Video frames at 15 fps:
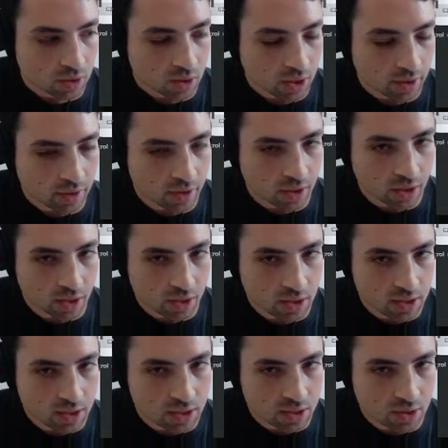I think it
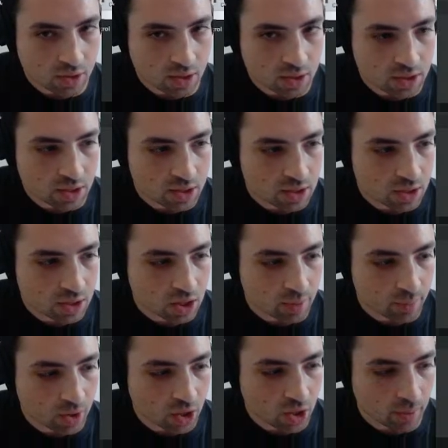is. So this needs to
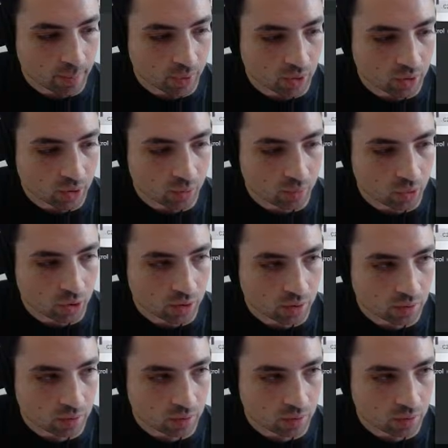come up a little more.